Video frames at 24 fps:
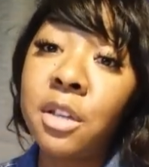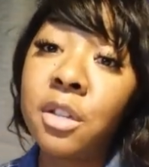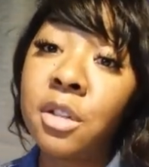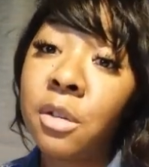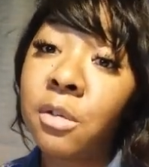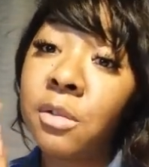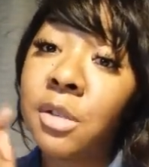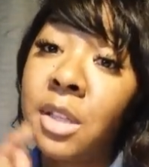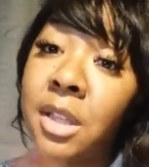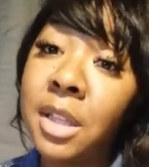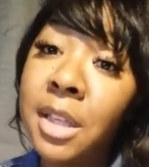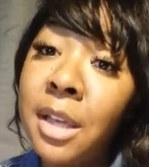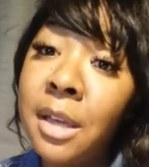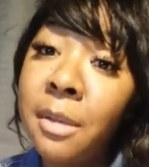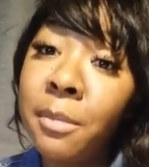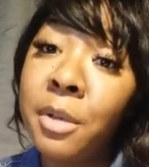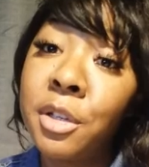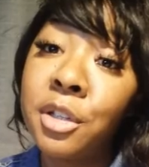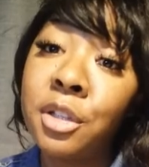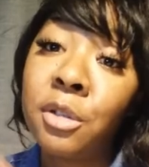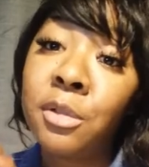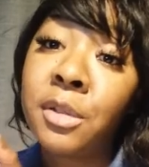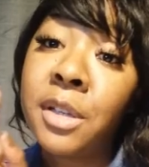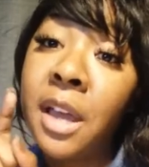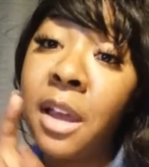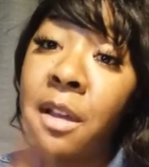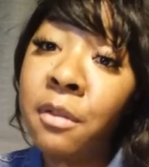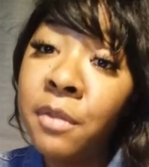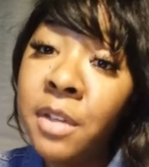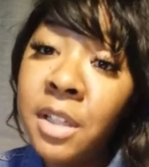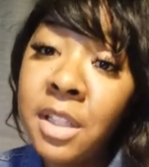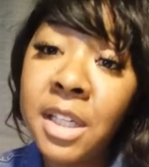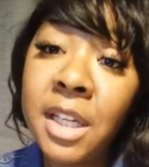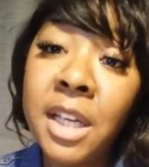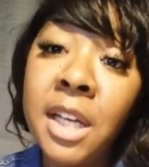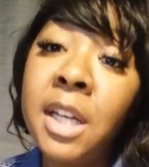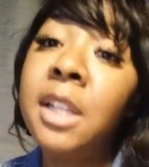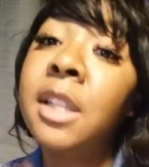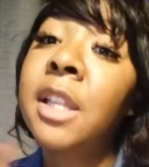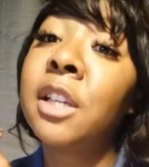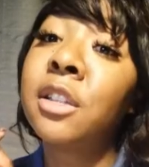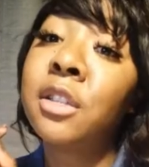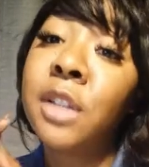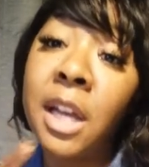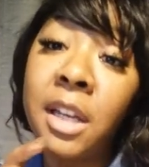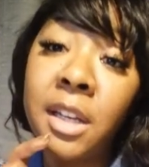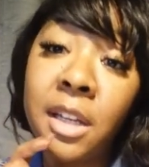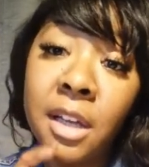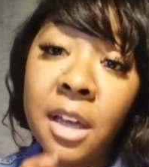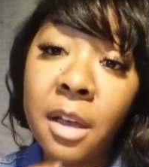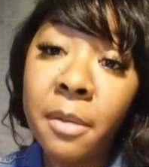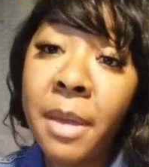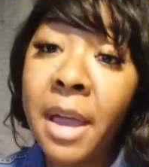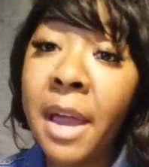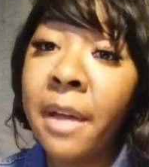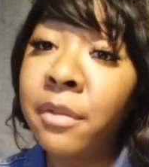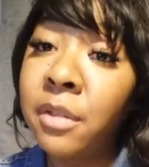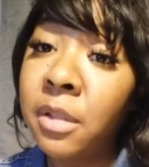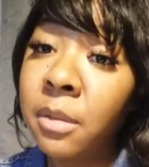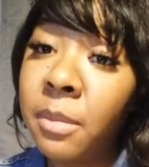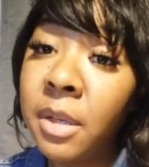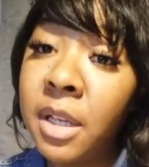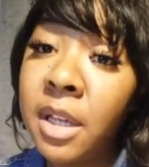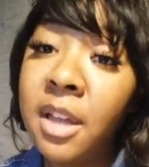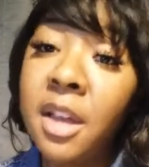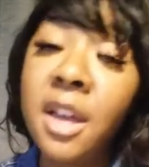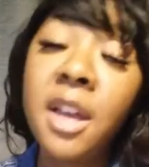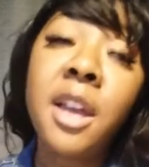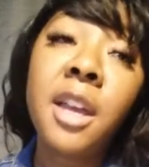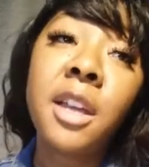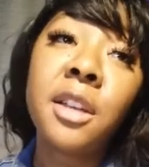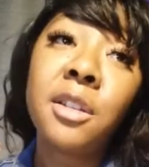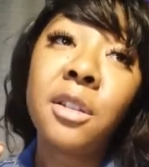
it showed to them, it showed to every dean that tried to come after me,